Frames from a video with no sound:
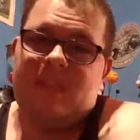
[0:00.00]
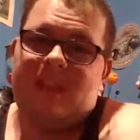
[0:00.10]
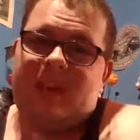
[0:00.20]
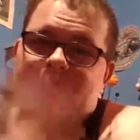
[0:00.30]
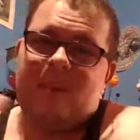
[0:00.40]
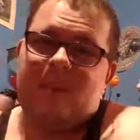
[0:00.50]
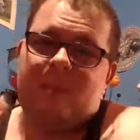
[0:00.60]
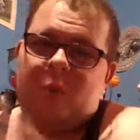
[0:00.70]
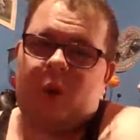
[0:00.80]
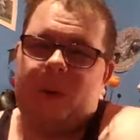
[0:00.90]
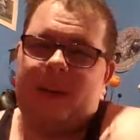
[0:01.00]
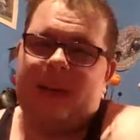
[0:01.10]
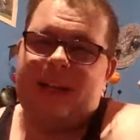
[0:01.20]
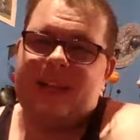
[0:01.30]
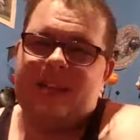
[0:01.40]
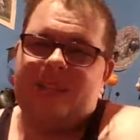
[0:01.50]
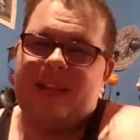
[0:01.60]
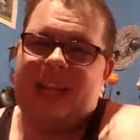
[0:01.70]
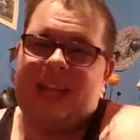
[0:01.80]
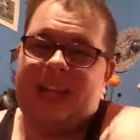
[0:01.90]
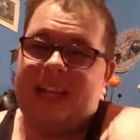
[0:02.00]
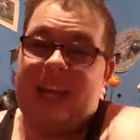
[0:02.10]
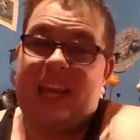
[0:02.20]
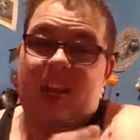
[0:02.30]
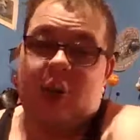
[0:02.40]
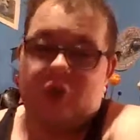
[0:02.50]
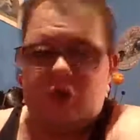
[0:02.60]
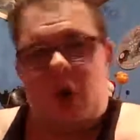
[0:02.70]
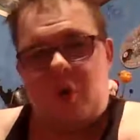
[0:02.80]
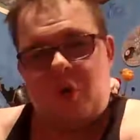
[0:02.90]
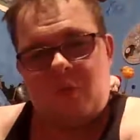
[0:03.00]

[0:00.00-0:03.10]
He was on the promo packages, but he no-showed.